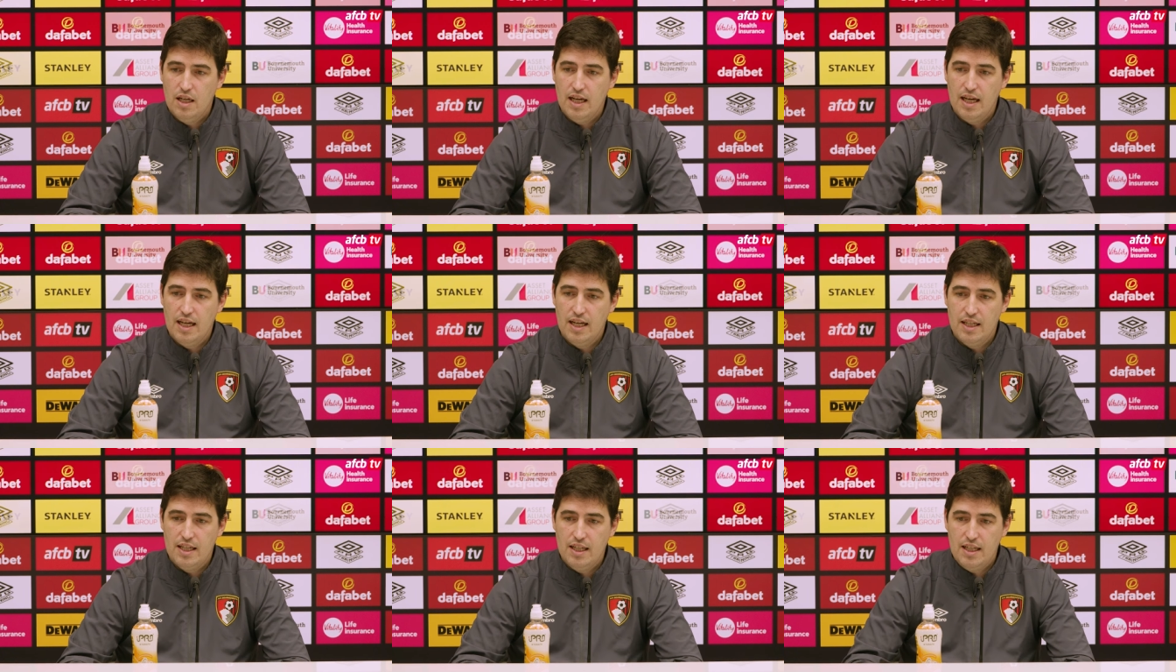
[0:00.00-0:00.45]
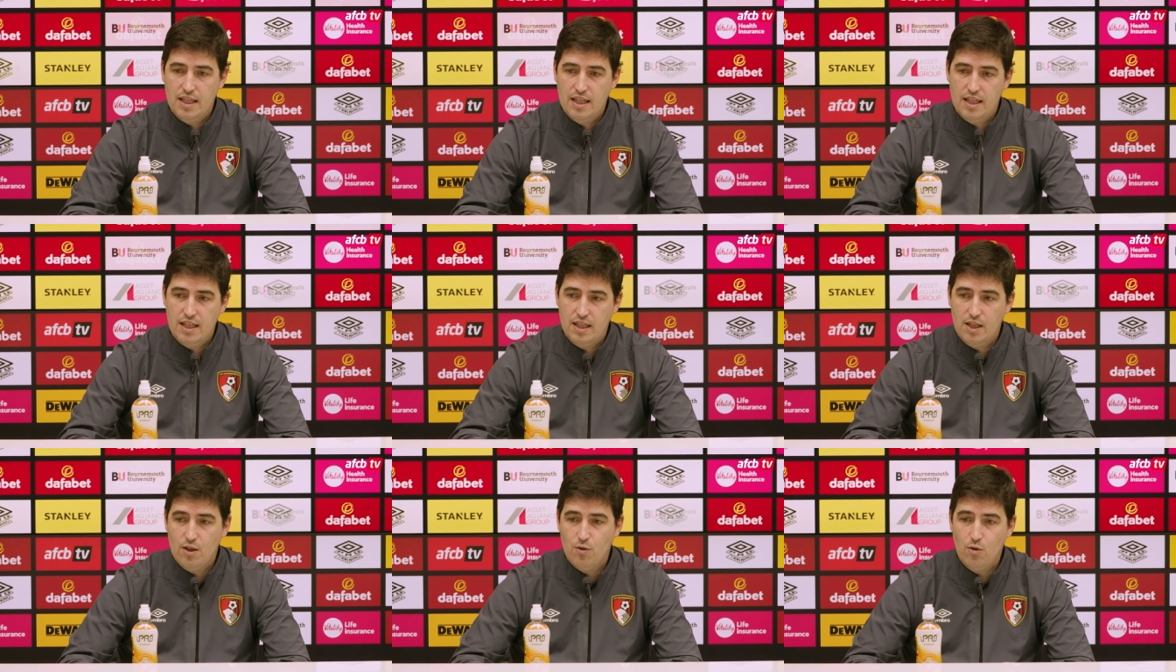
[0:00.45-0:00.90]

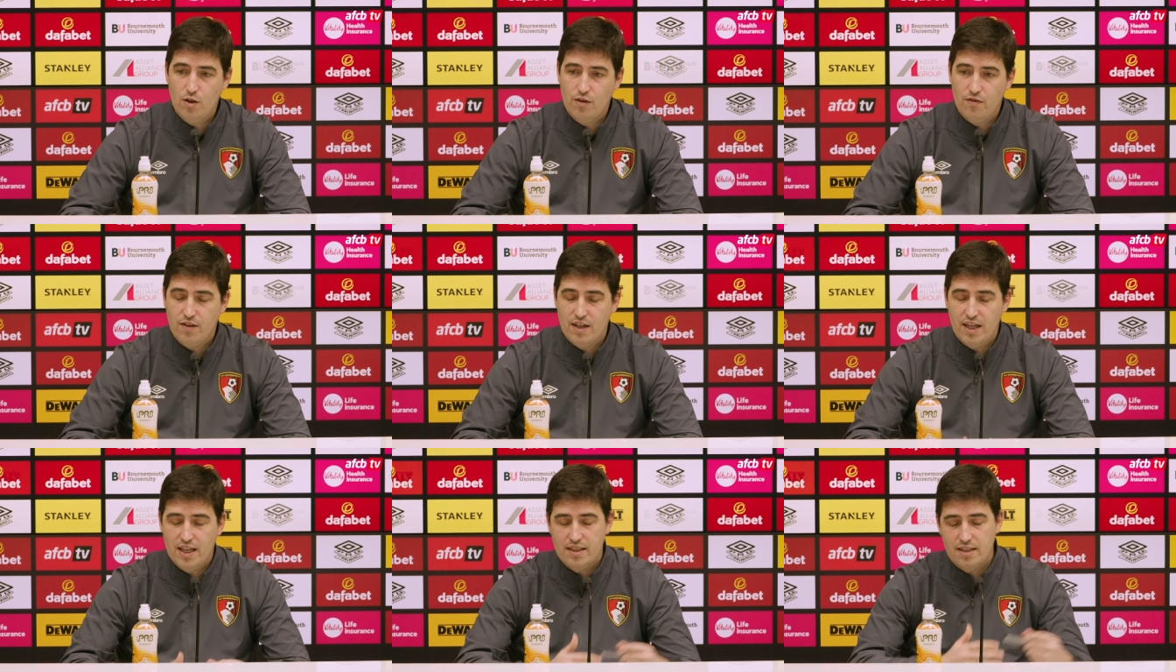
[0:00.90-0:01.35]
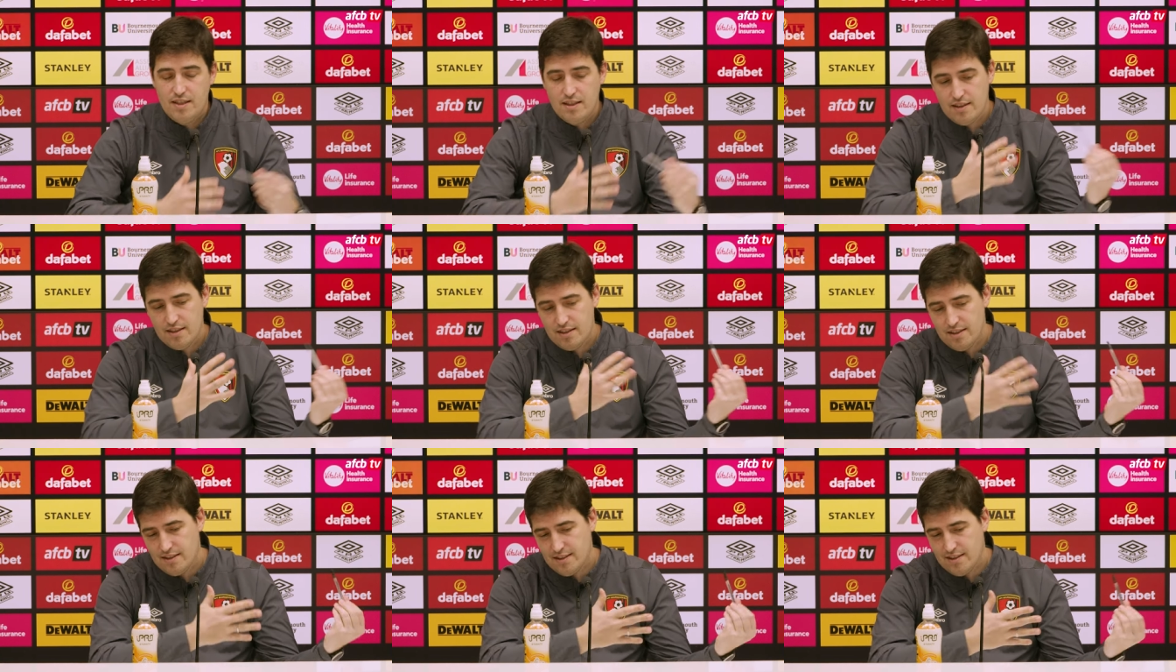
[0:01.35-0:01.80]
And we've had
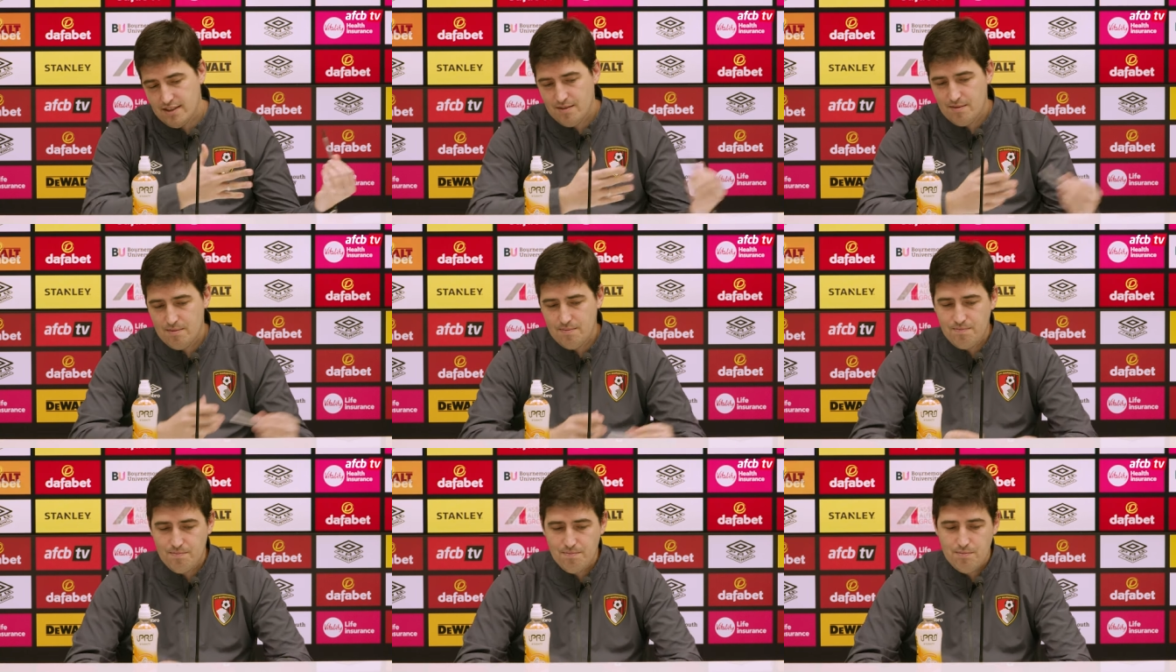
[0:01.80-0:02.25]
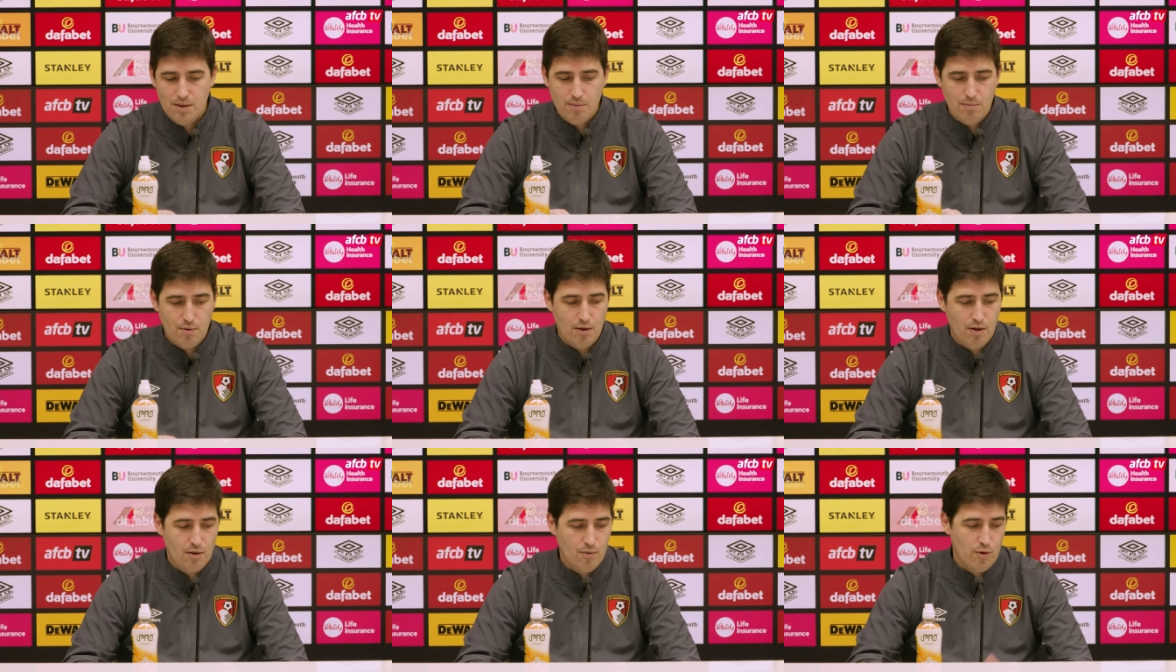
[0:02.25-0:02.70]
big
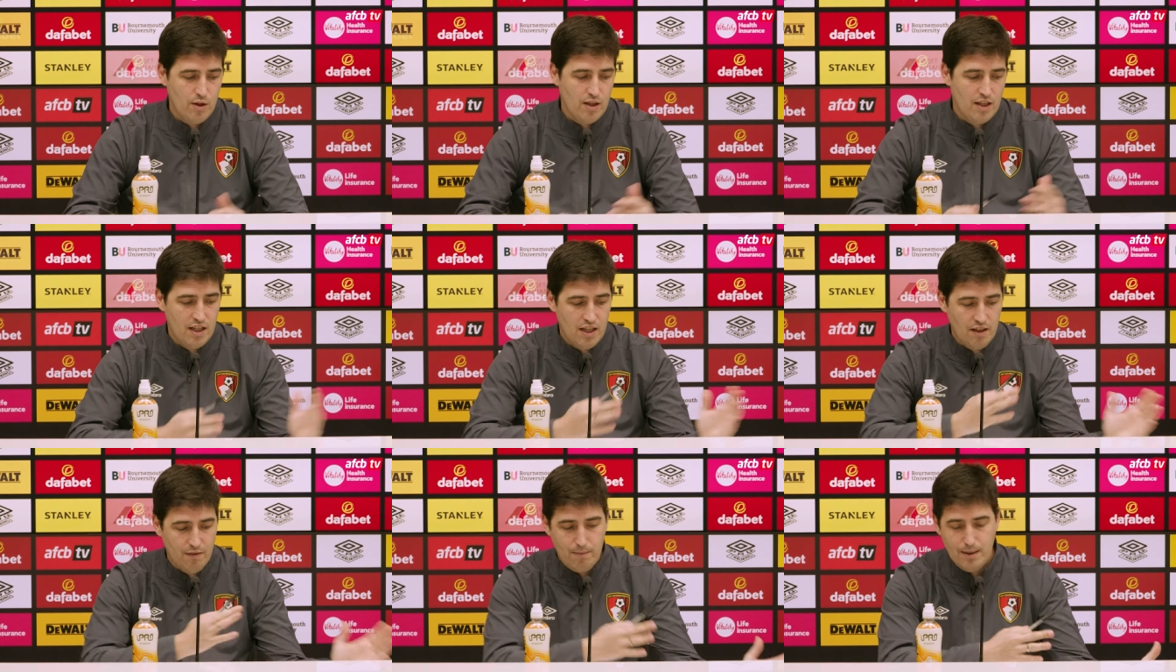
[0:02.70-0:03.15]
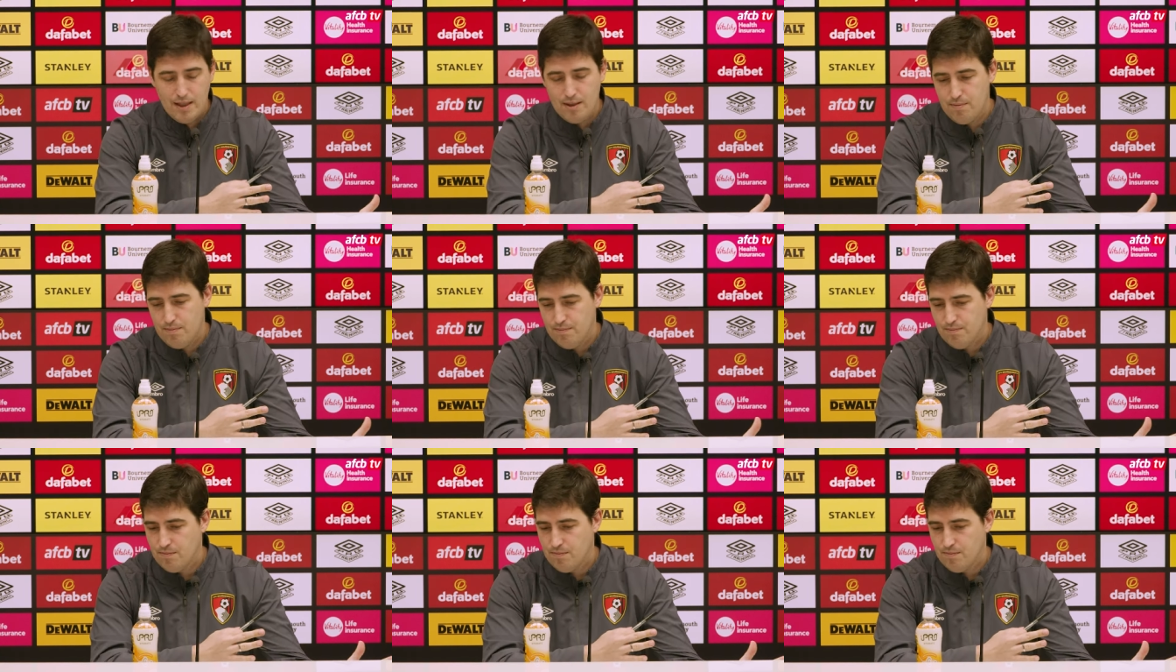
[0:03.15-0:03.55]
problem with the left back